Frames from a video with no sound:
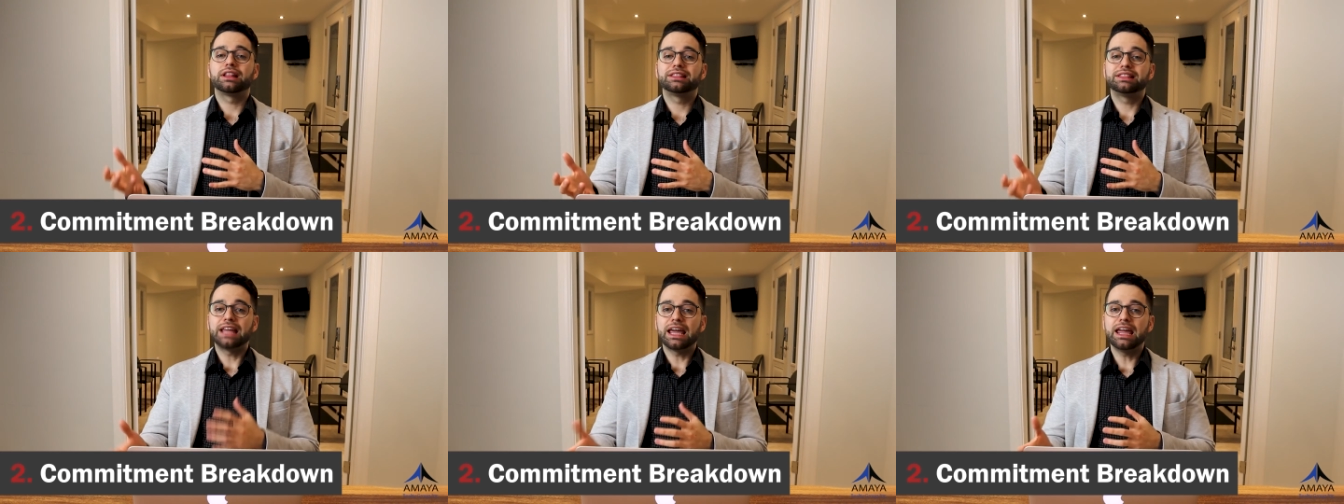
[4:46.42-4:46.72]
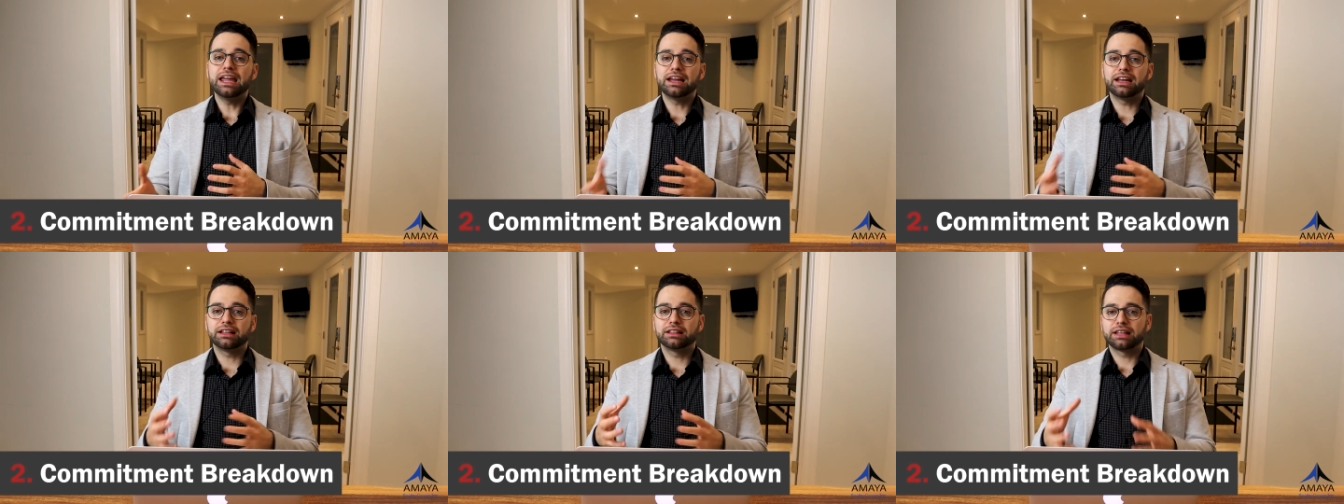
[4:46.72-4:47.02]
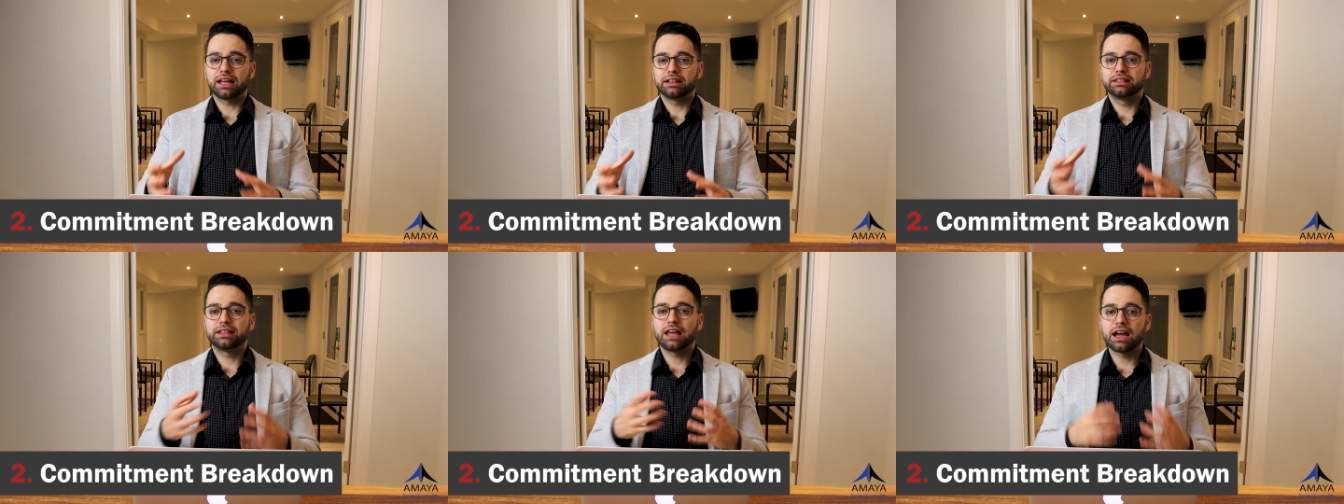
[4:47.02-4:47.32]
take
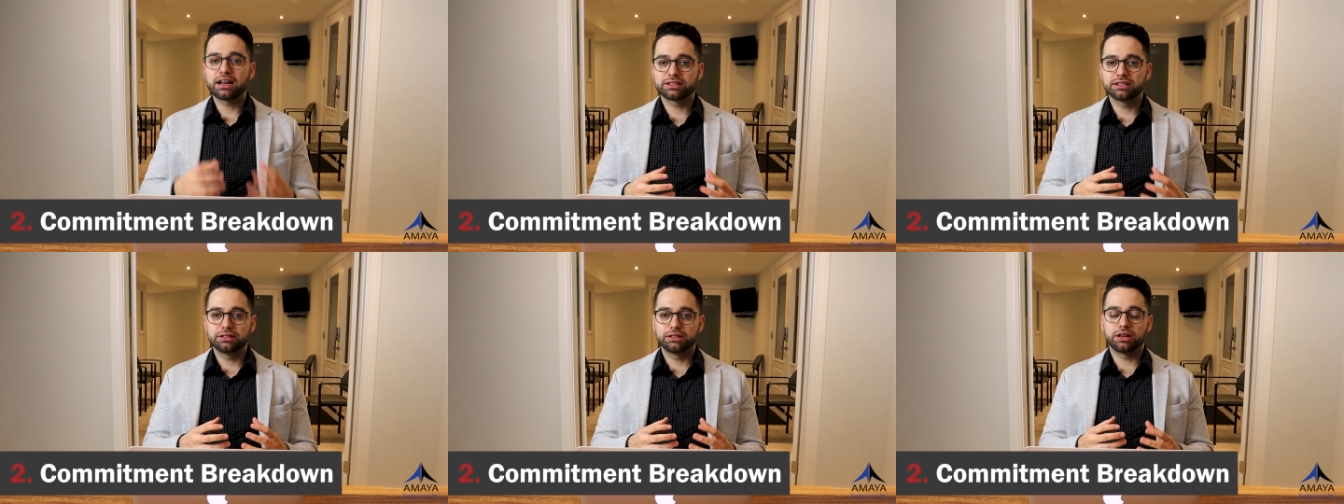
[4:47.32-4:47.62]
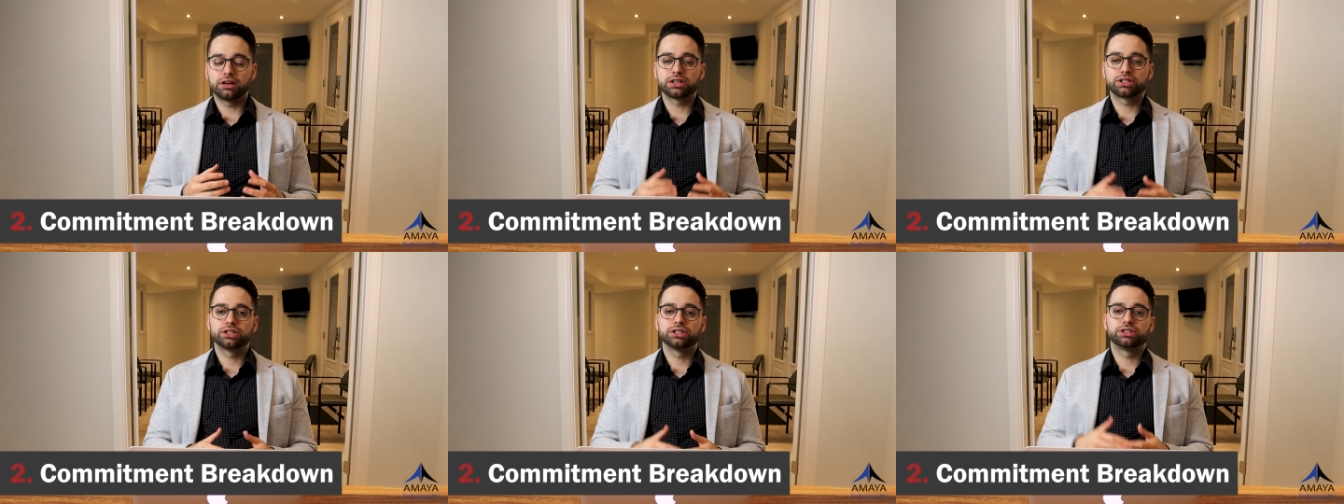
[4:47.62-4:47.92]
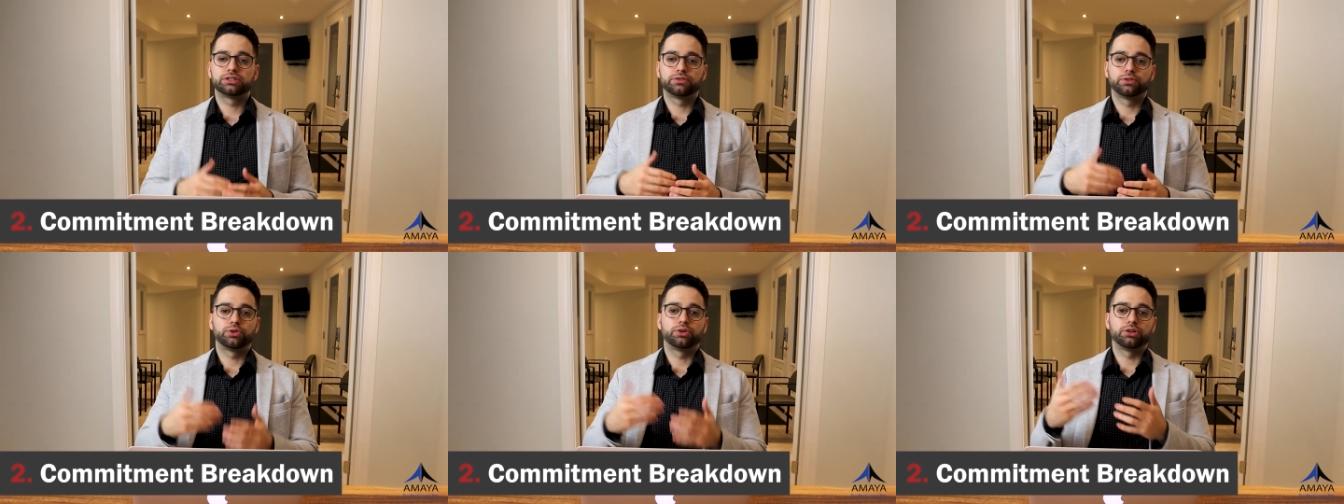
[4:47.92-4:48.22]
that tax
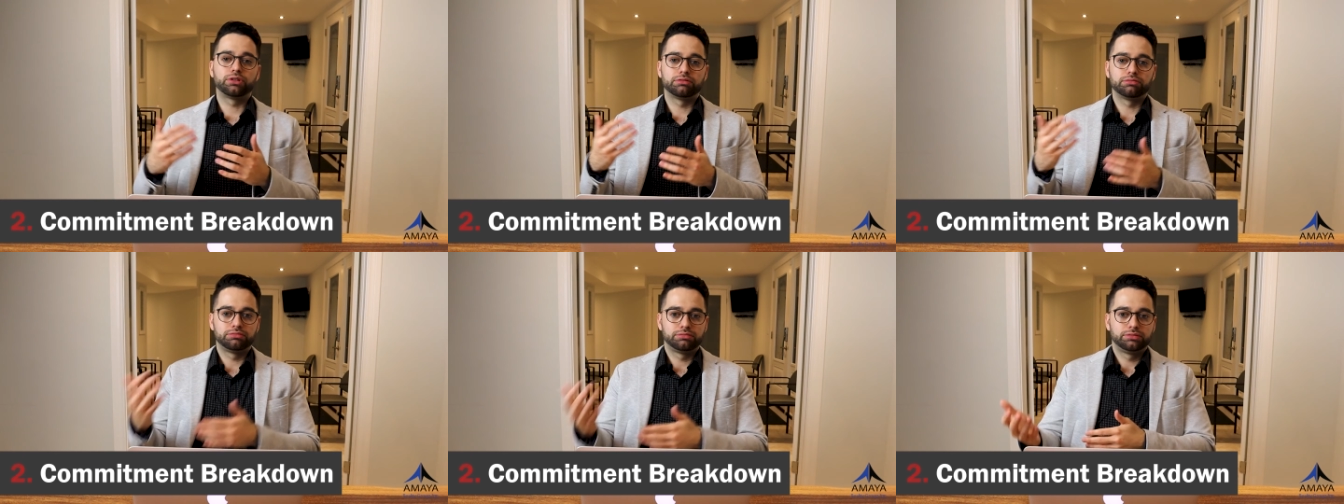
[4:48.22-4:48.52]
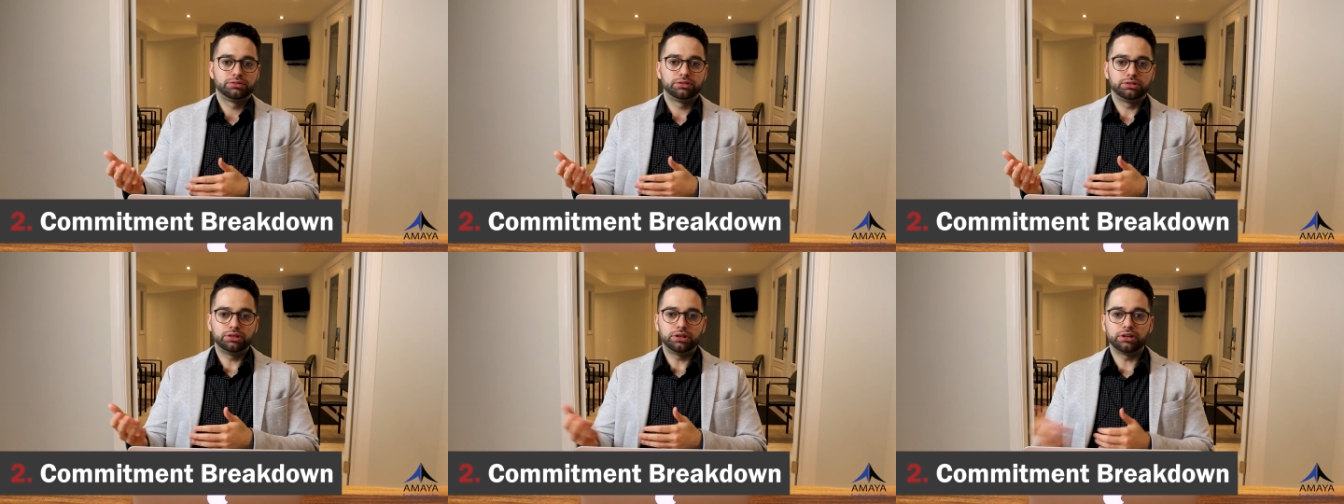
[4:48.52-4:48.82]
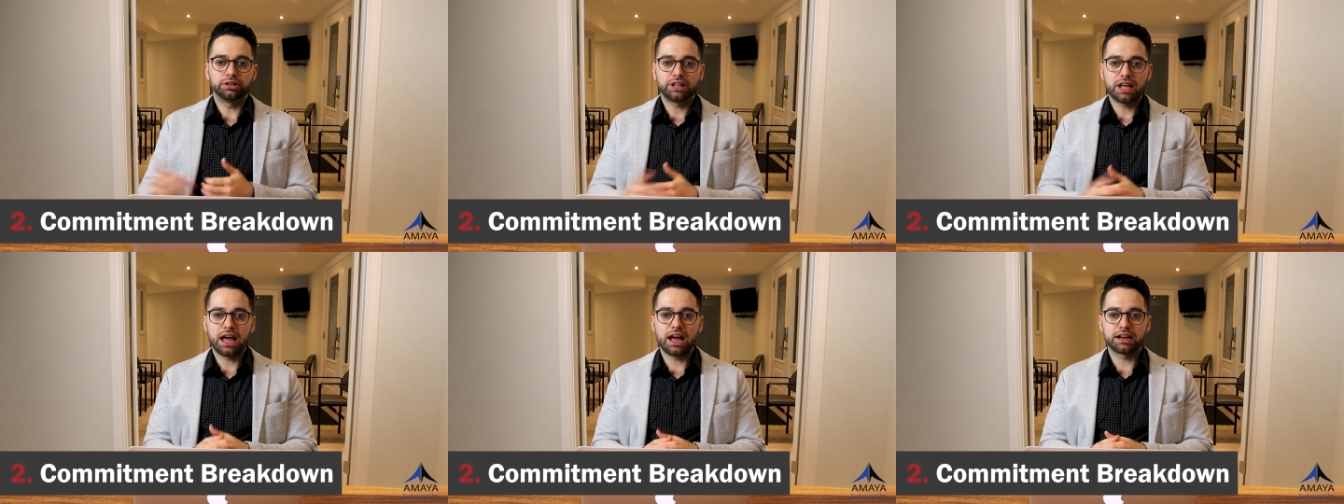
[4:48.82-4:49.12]
deductions for
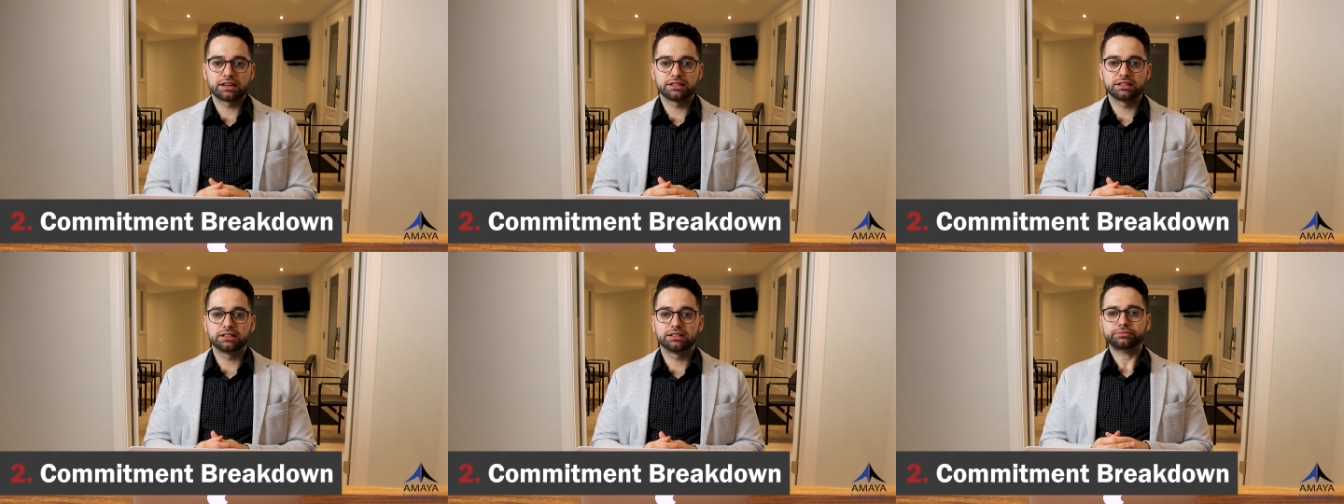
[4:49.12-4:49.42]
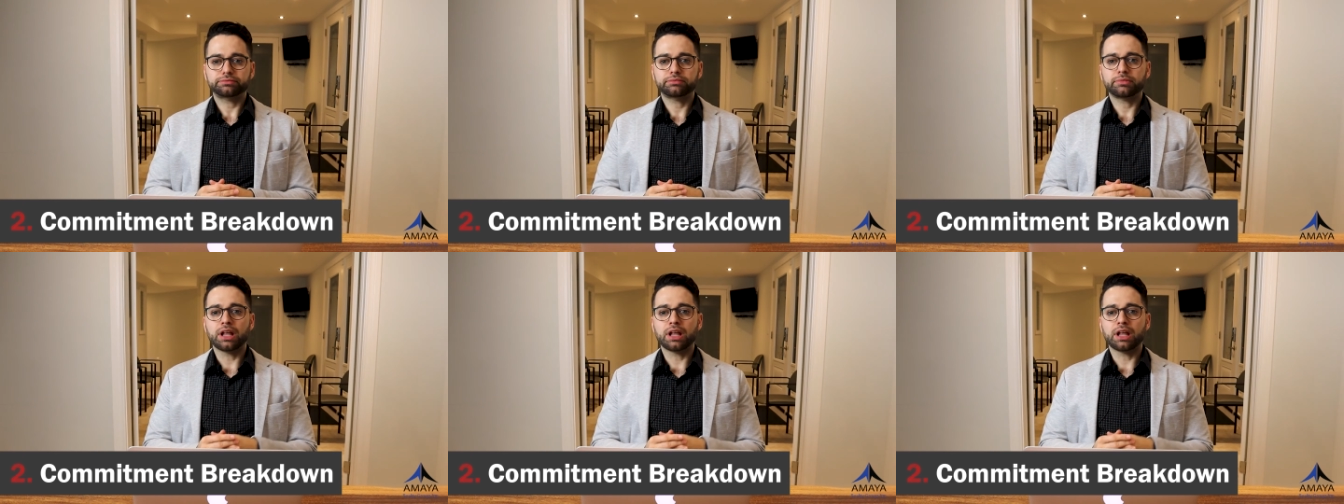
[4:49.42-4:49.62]
their taxes?